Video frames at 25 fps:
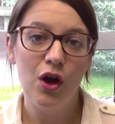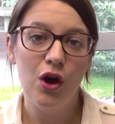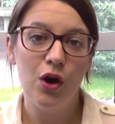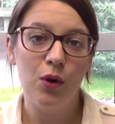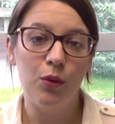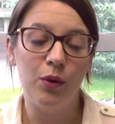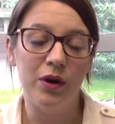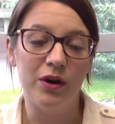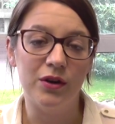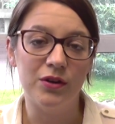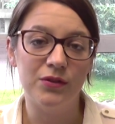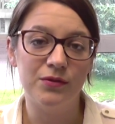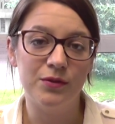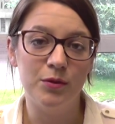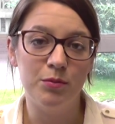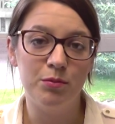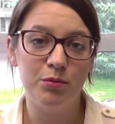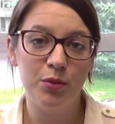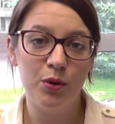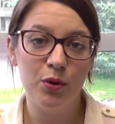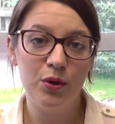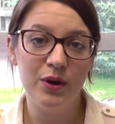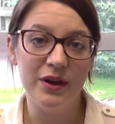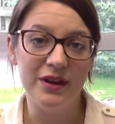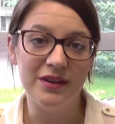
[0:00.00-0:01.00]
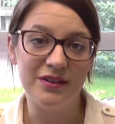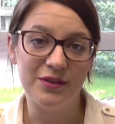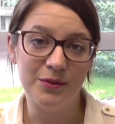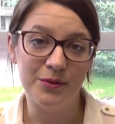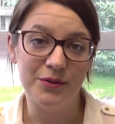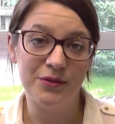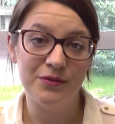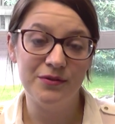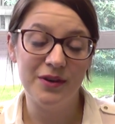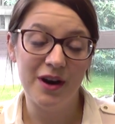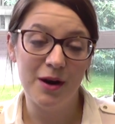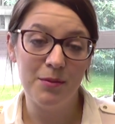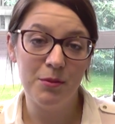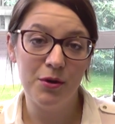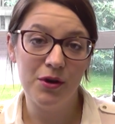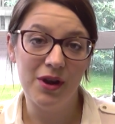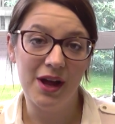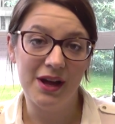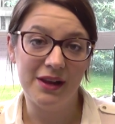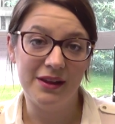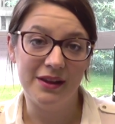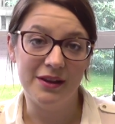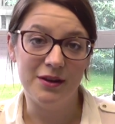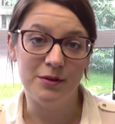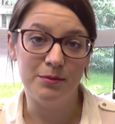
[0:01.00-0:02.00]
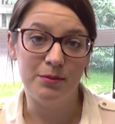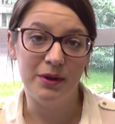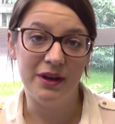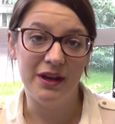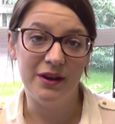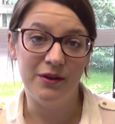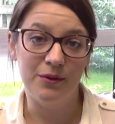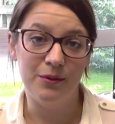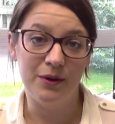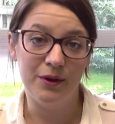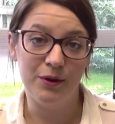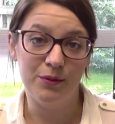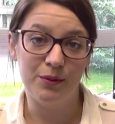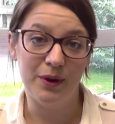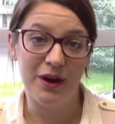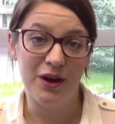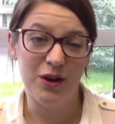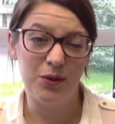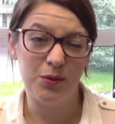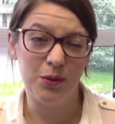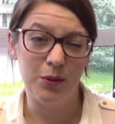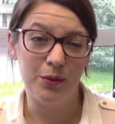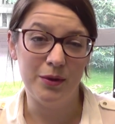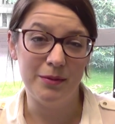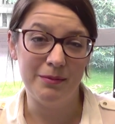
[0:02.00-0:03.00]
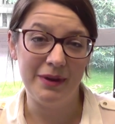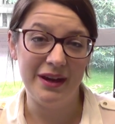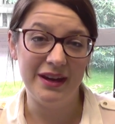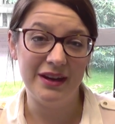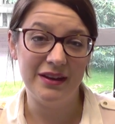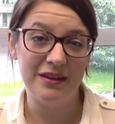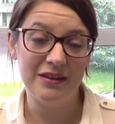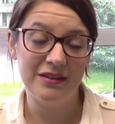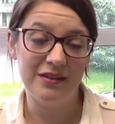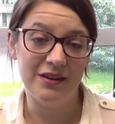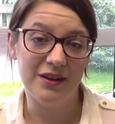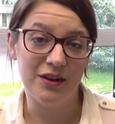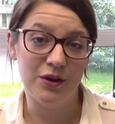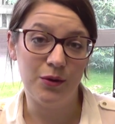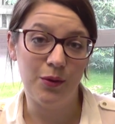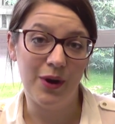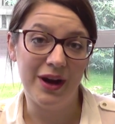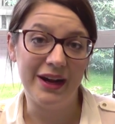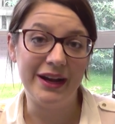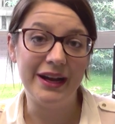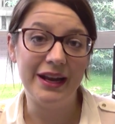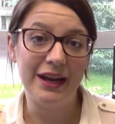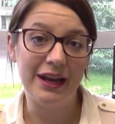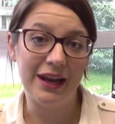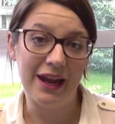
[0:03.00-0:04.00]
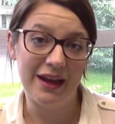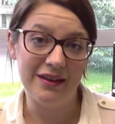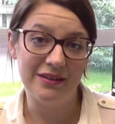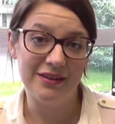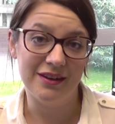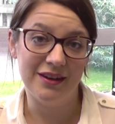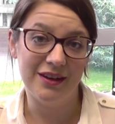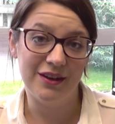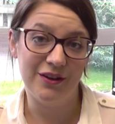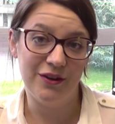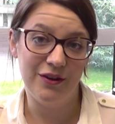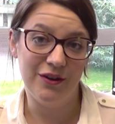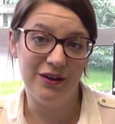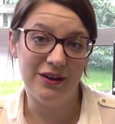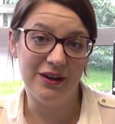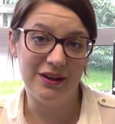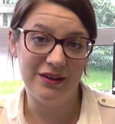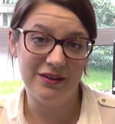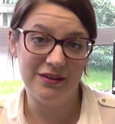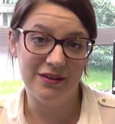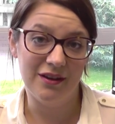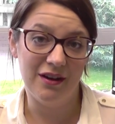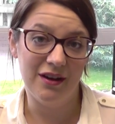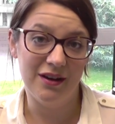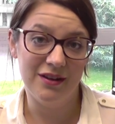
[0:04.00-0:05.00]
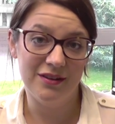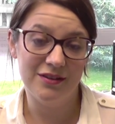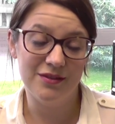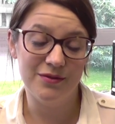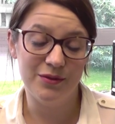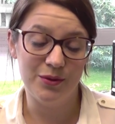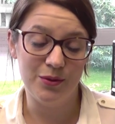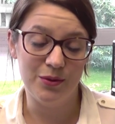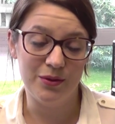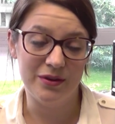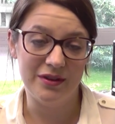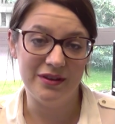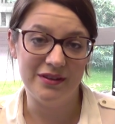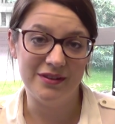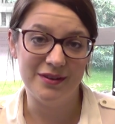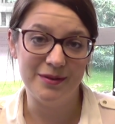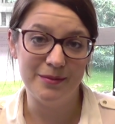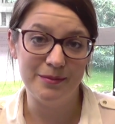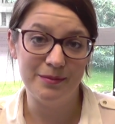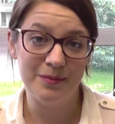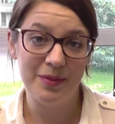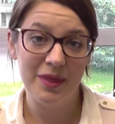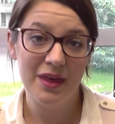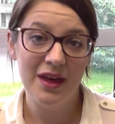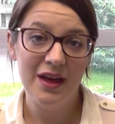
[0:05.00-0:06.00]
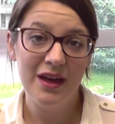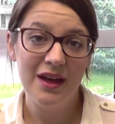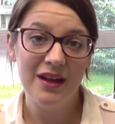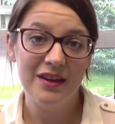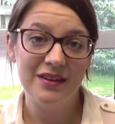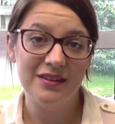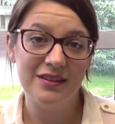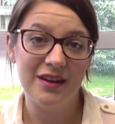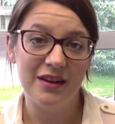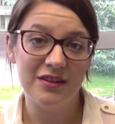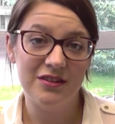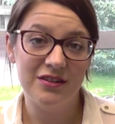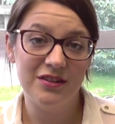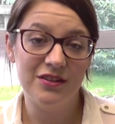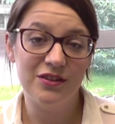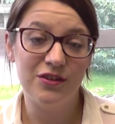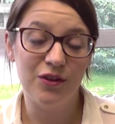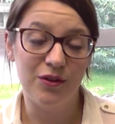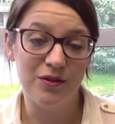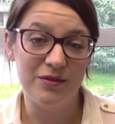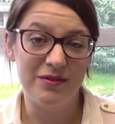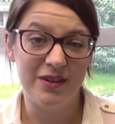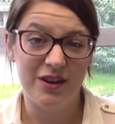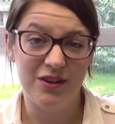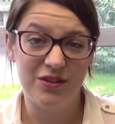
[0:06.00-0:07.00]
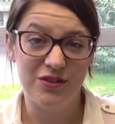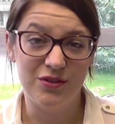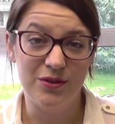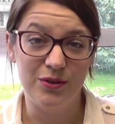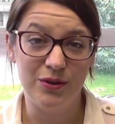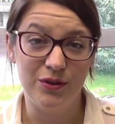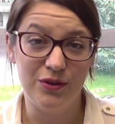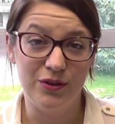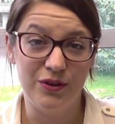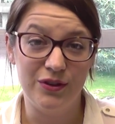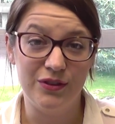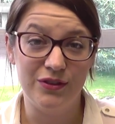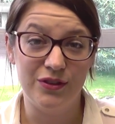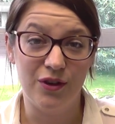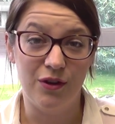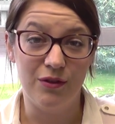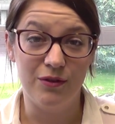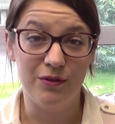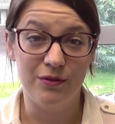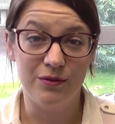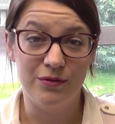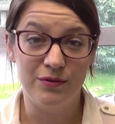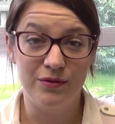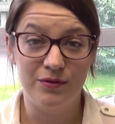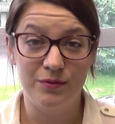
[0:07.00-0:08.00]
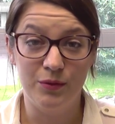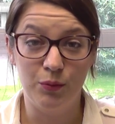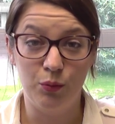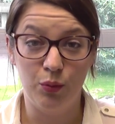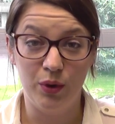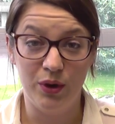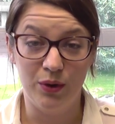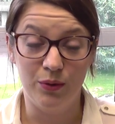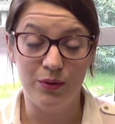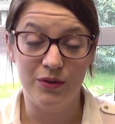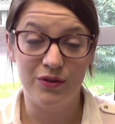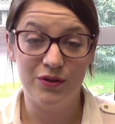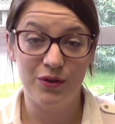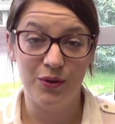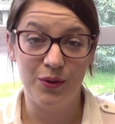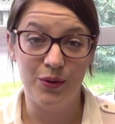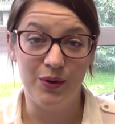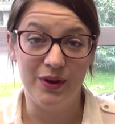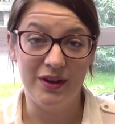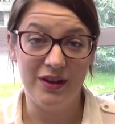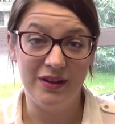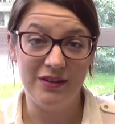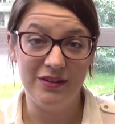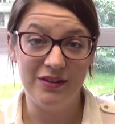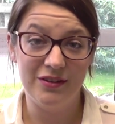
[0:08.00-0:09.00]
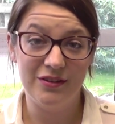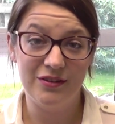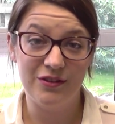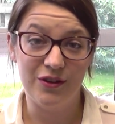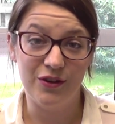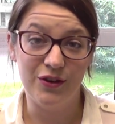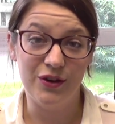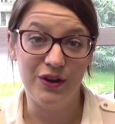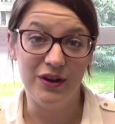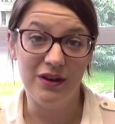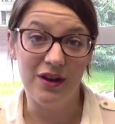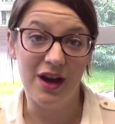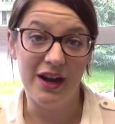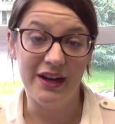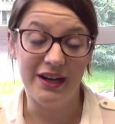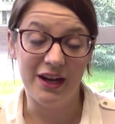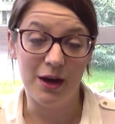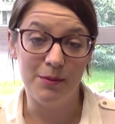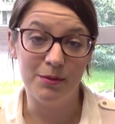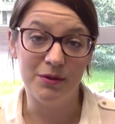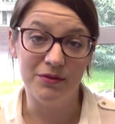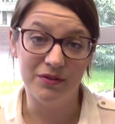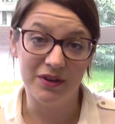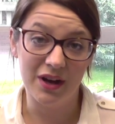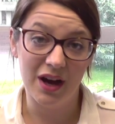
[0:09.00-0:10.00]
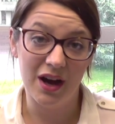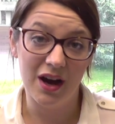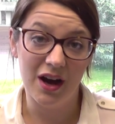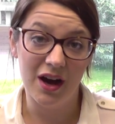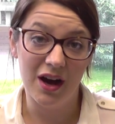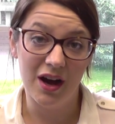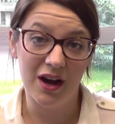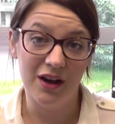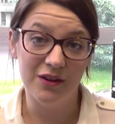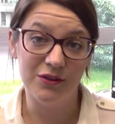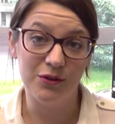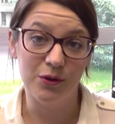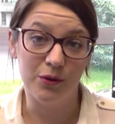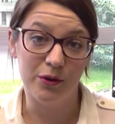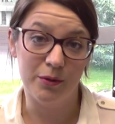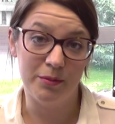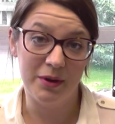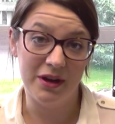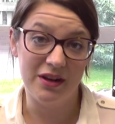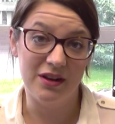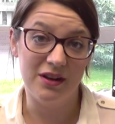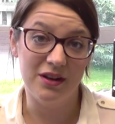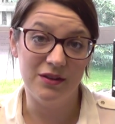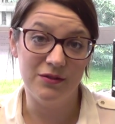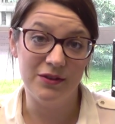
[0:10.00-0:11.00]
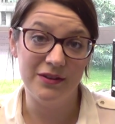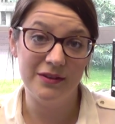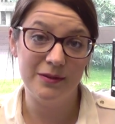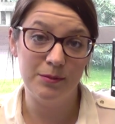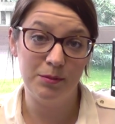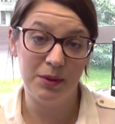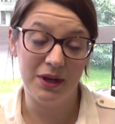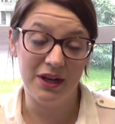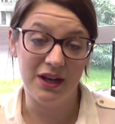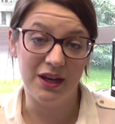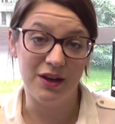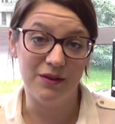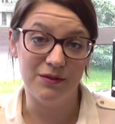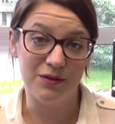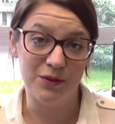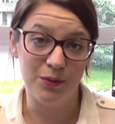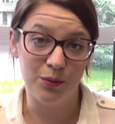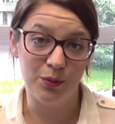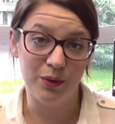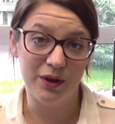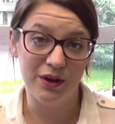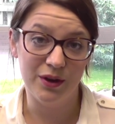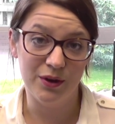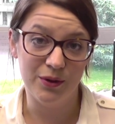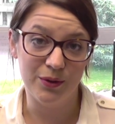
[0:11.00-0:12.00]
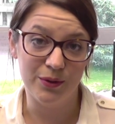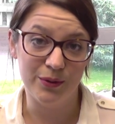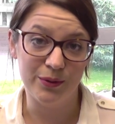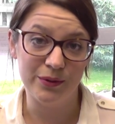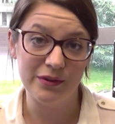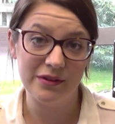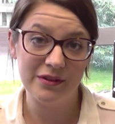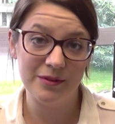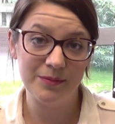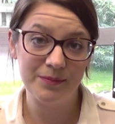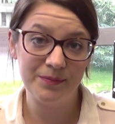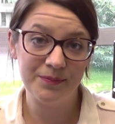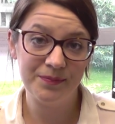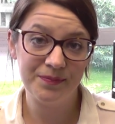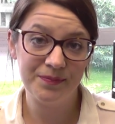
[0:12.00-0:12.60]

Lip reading: Whereas for boys, it was far more likely to be around what we may consider quite classic early signs of autism, such as non-functional use of wheeled toys, so lining up of cars or repetitive spinning of the wheels.